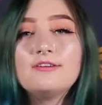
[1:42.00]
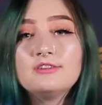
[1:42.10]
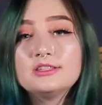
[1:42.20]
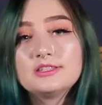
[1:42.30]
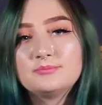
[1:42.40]

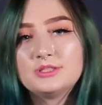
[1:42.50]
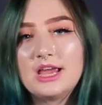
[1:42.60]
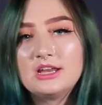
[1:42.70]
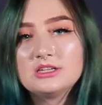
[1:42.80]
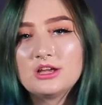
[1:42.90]
Evidence
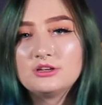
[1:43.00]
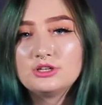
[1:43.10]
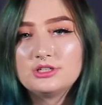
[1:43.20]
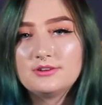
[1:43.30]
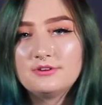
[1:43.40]
obtained
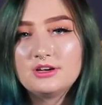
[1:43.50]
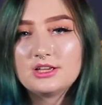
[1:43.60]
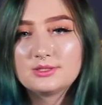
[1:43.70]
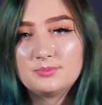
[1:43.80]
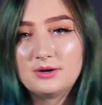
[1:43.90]
under different
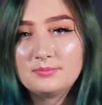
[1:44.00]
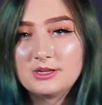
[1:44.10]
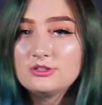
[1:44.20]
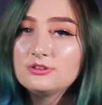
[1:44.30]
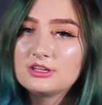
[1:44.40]

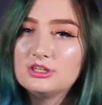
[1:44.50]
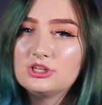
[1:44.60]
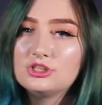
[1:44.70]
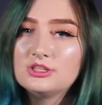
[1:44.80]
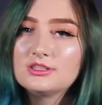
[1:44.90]
experimental
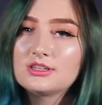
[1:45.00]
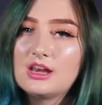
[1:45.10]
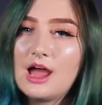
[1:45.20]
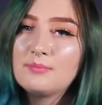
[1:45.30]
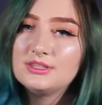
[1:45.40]
conditions
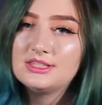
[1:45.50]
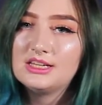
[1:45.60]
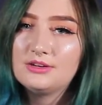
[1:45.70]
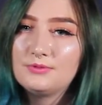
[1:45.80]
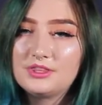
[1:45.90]
cannot be
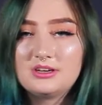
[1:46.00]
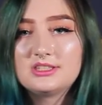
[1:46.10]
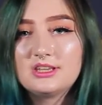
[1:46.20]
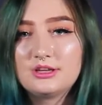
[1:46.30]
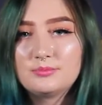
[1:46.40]
seen within a
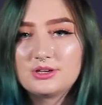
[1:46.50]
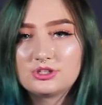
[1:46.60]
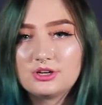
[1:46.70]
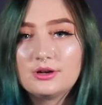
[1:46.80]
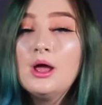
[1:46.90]
single
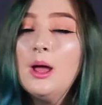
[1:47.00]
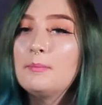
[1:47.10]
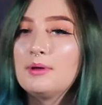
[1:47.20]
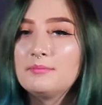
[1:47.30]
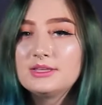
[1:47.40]
picture,
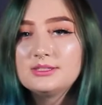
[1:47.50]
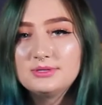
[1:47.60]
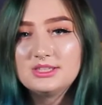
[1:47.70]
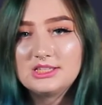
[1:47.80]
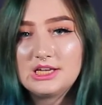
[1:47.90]
but must
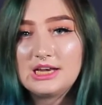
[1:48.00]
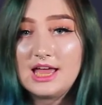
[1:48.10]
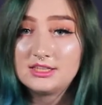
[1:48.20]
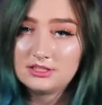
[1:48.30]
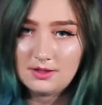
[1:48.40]
be seen
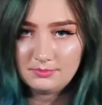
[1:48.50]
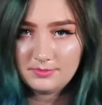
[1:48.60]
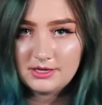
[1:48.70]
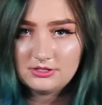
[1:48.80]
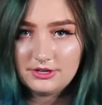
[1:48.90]
as
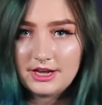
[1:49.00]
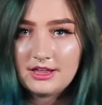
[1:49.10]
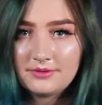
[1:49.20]
complementary.